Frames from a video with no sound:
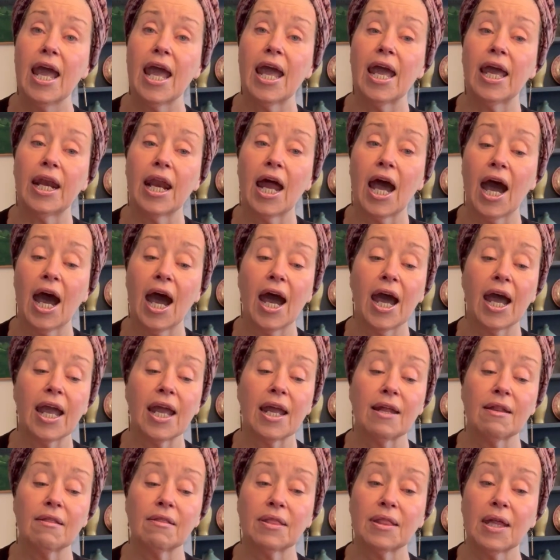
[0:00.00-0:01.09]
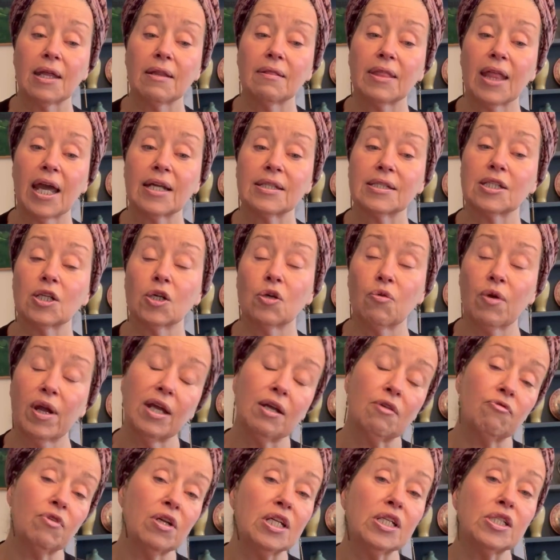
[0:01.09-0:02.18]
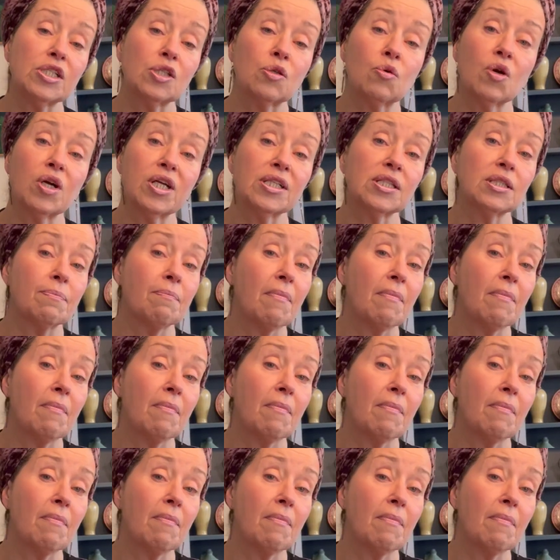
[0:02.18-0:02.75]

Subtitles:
And I think that's a great resource.